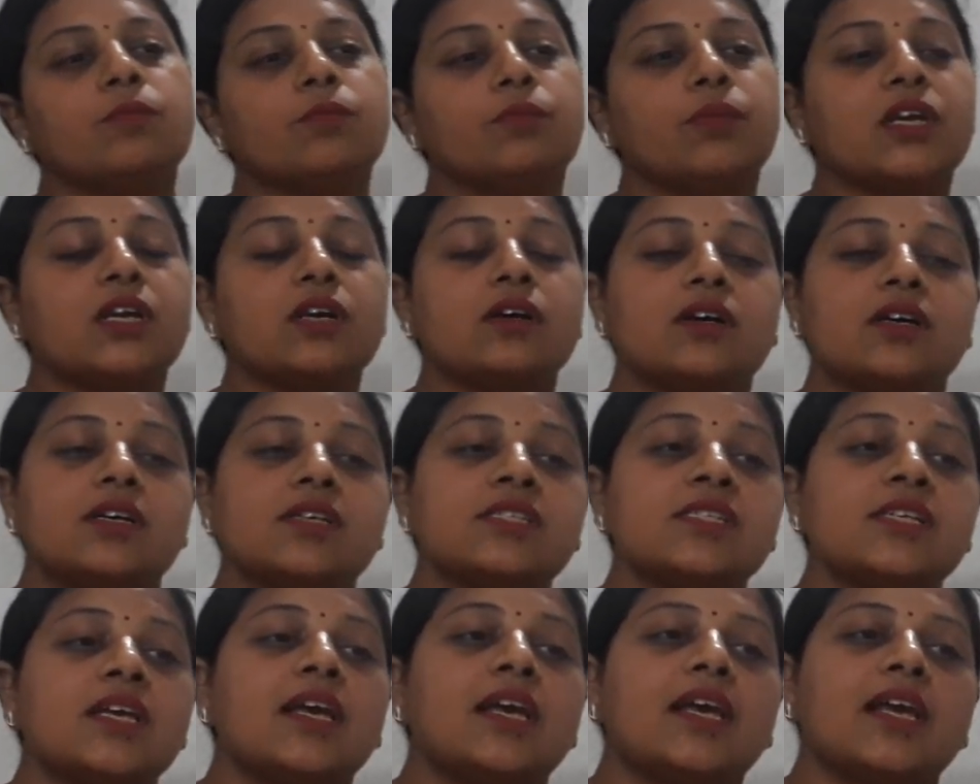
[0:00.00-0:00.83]

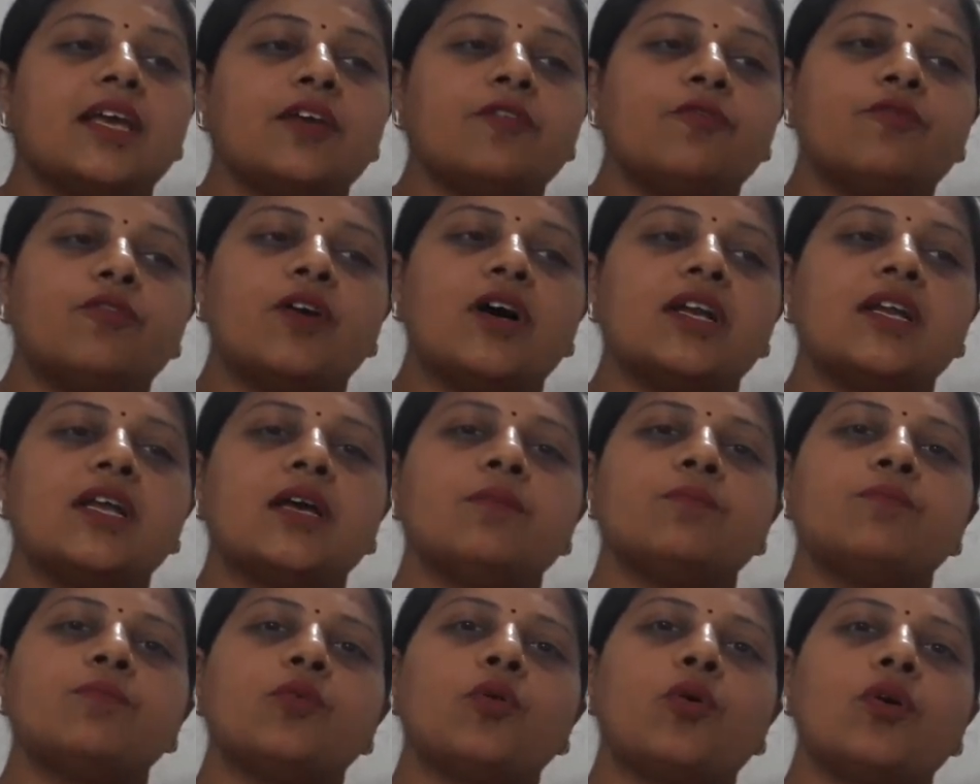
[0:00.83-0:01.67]
Because if one
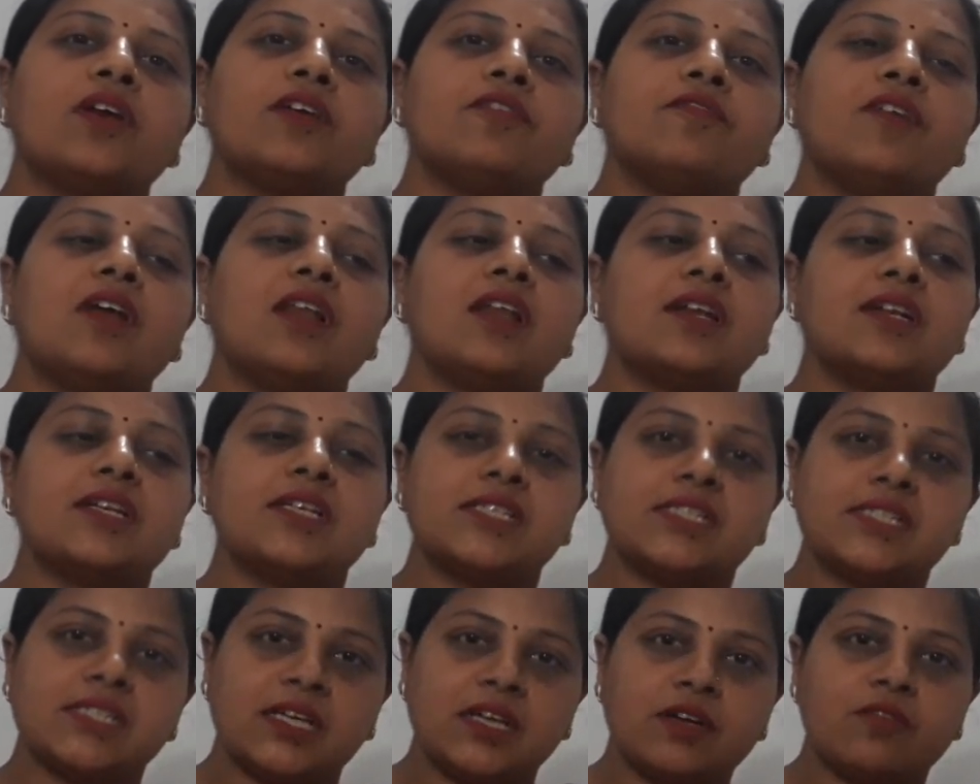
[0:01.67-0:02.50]
employee will
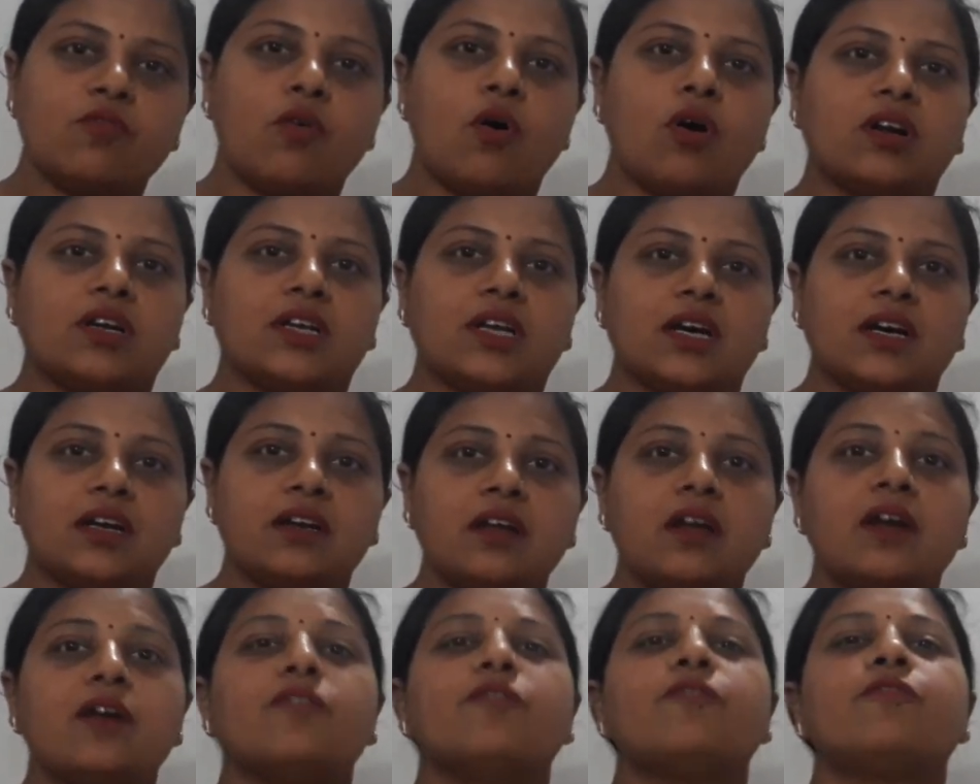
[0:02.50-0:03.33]
receive
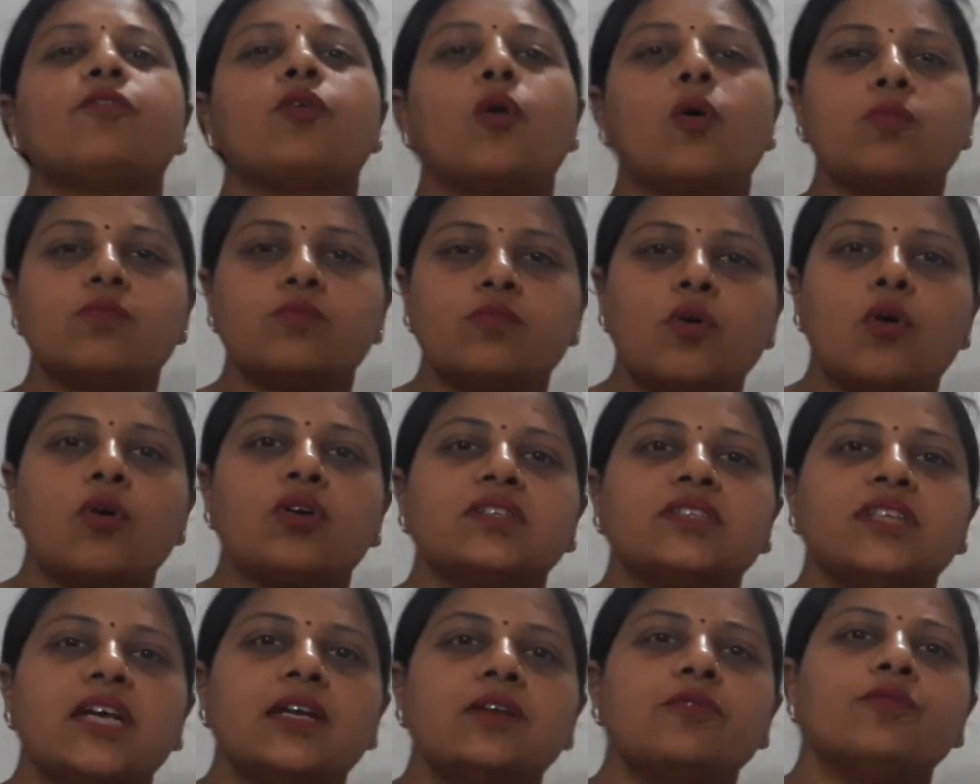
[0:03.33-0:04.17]
order from
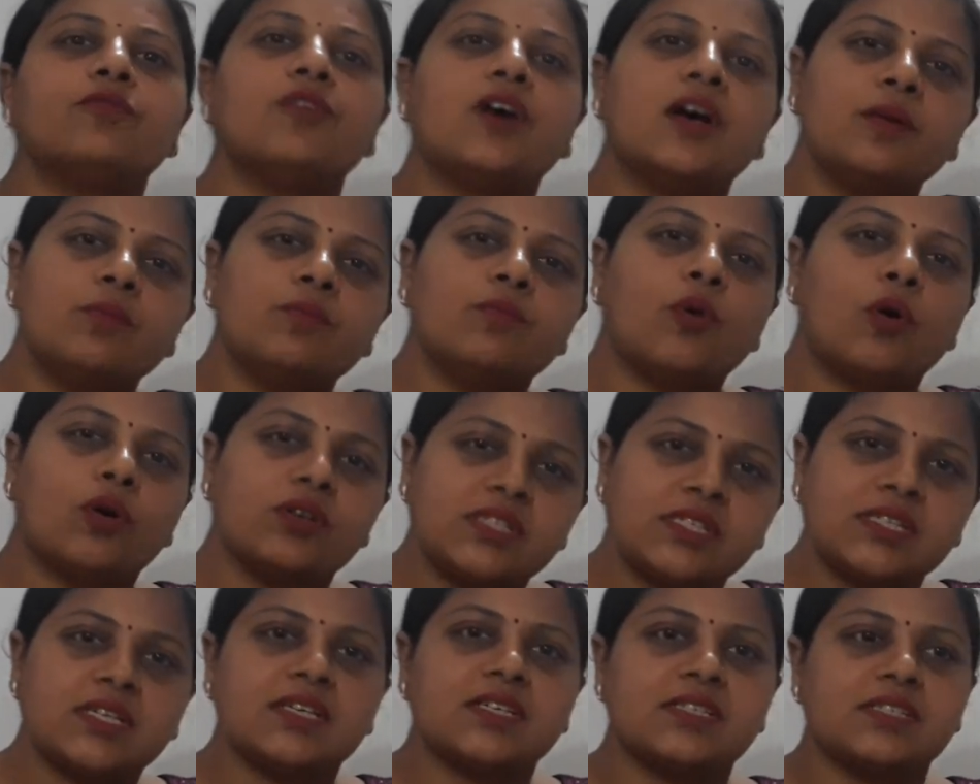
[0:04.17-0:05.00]
more than one
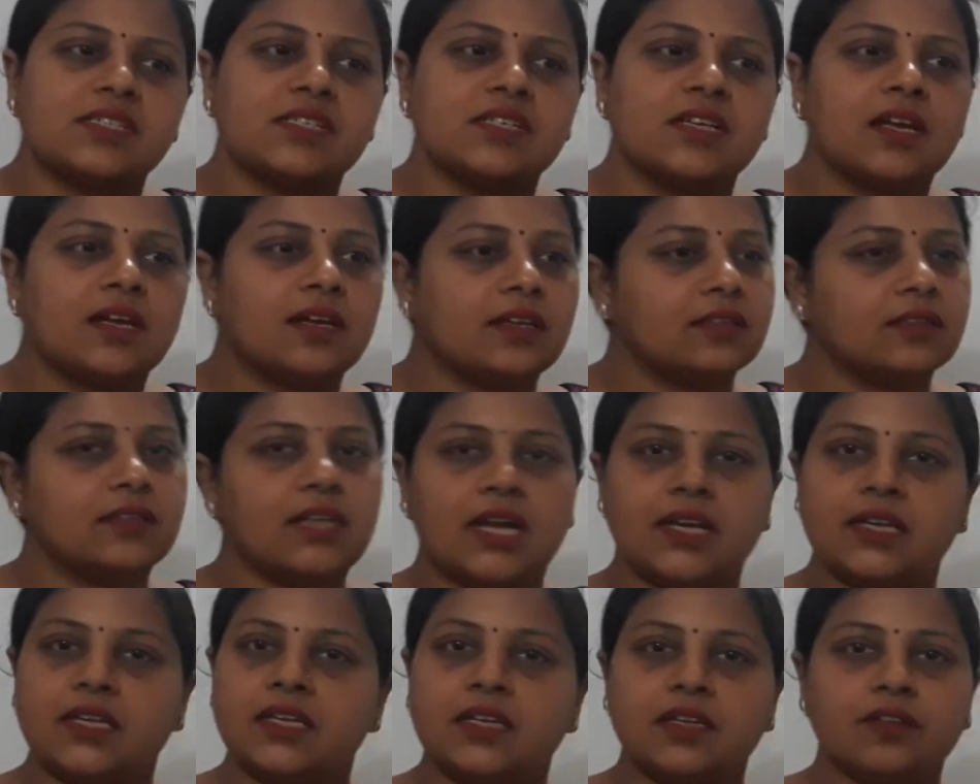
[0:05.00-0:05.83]
bosses,
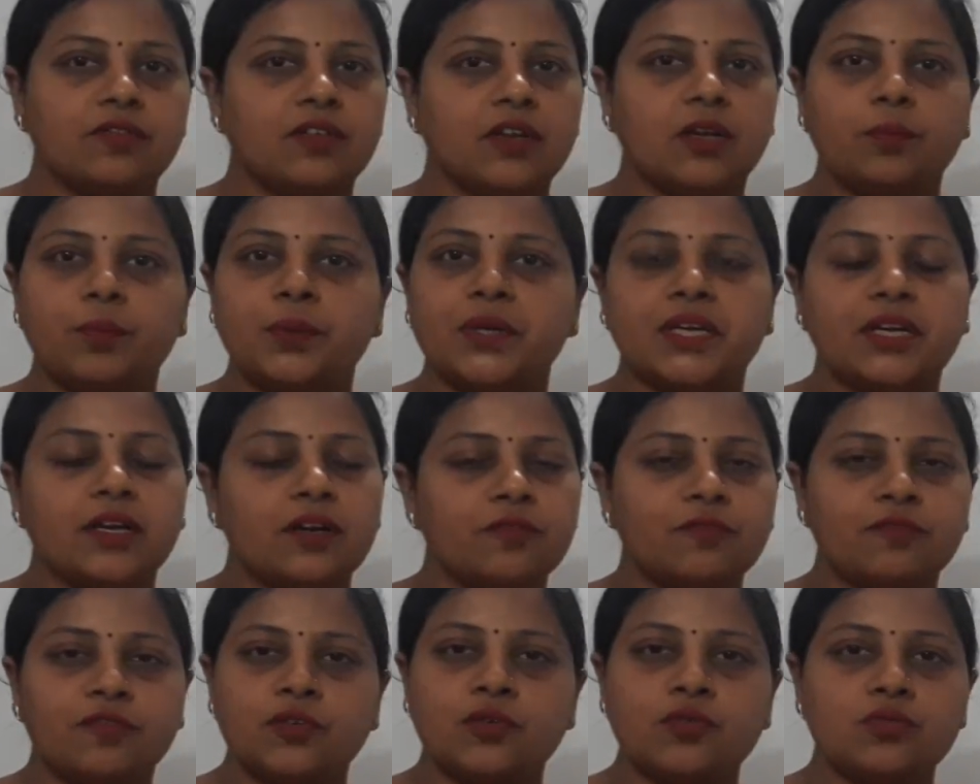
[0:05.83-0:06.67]
then he will be
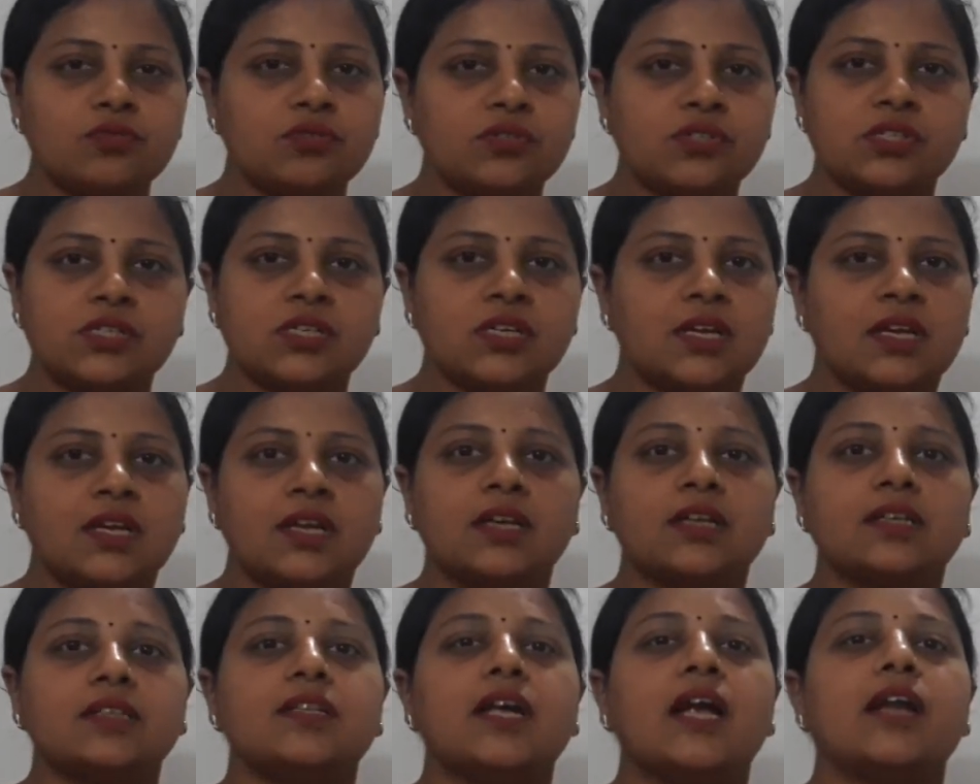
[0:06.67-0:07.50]
confused
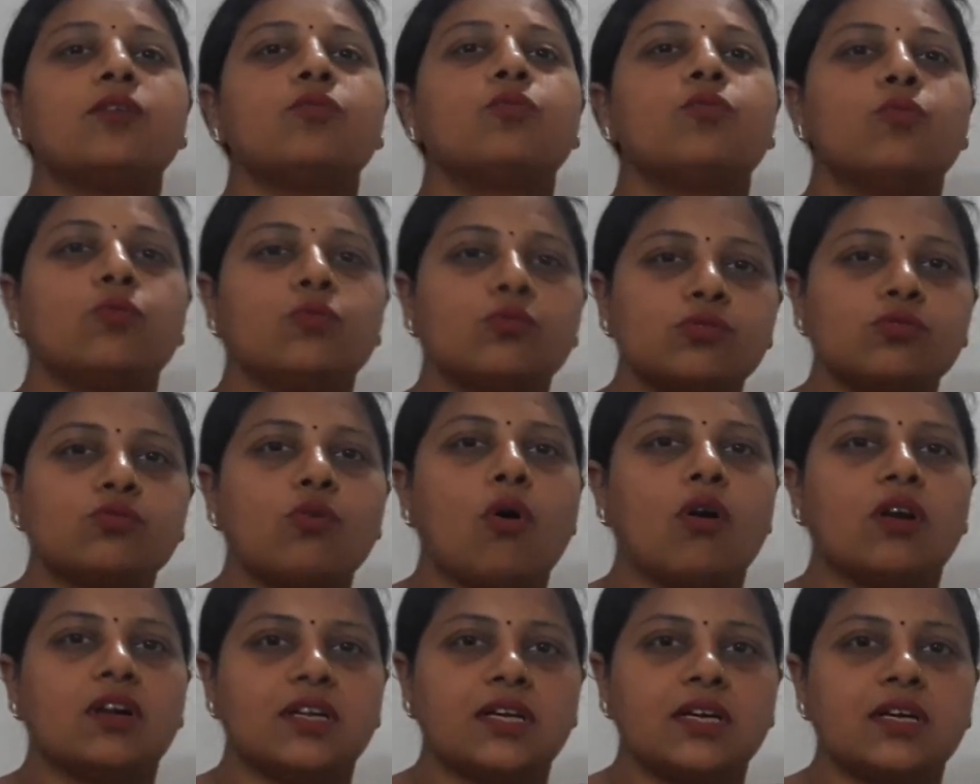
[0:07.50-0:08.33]
that whose
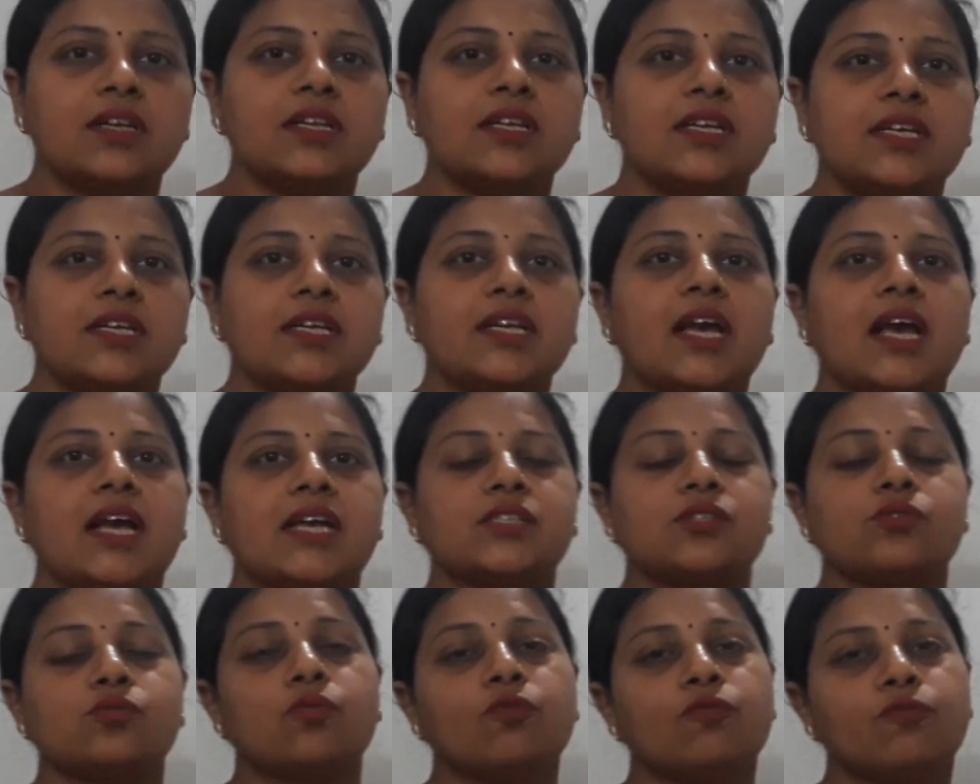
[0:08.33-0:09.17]
order he
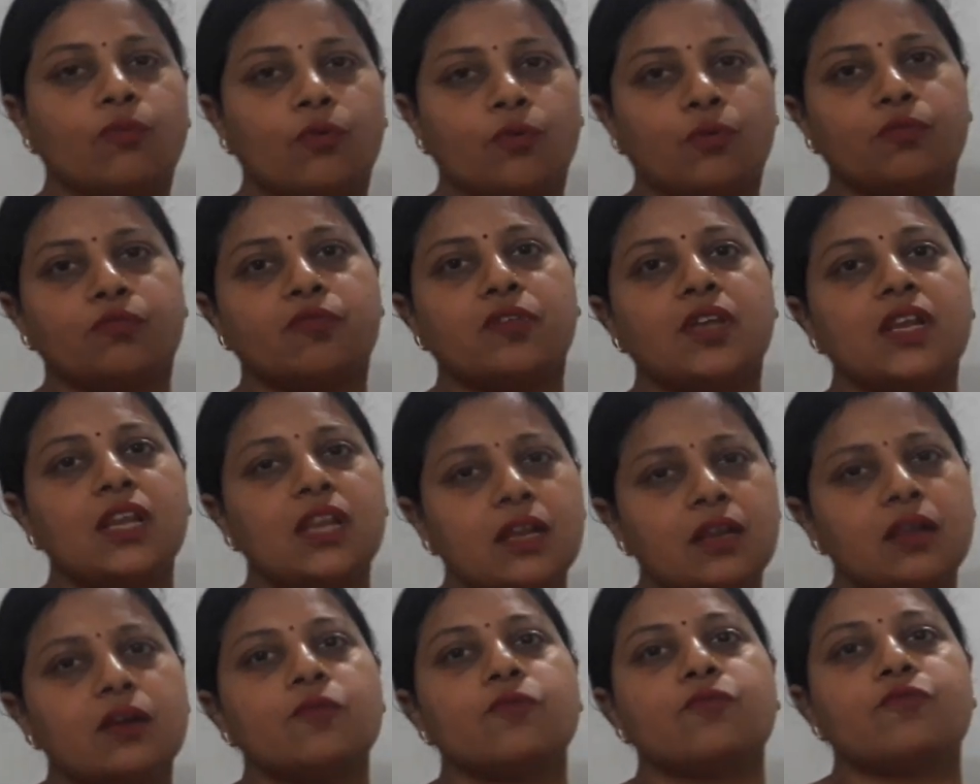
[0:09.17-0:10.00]
has to fulfill
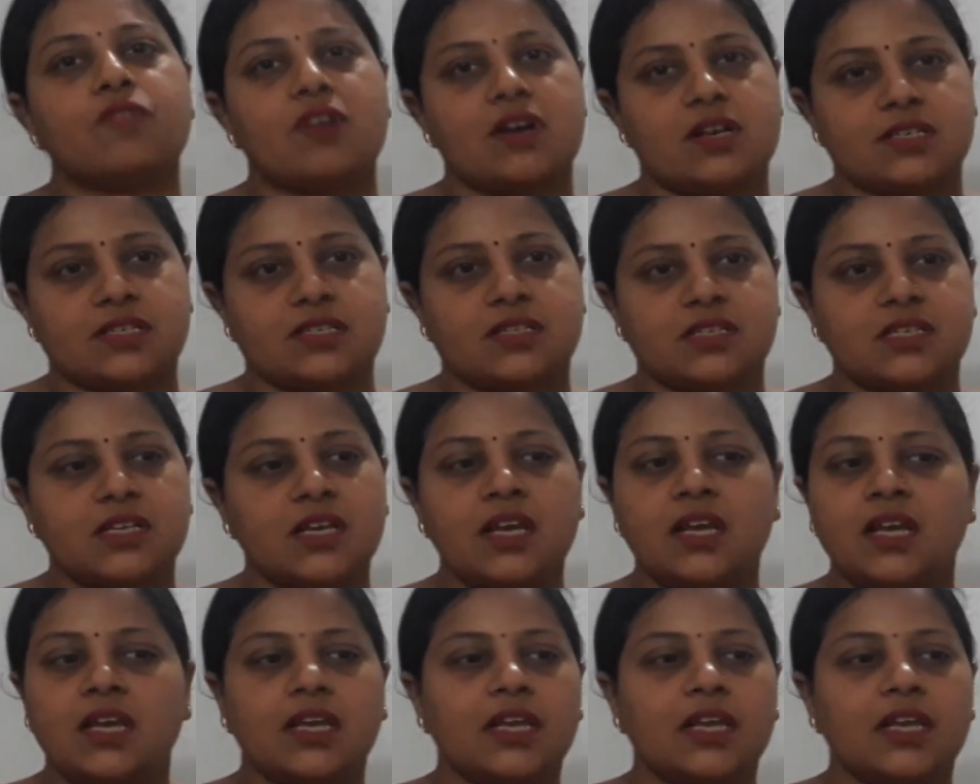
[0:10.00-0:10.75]
first.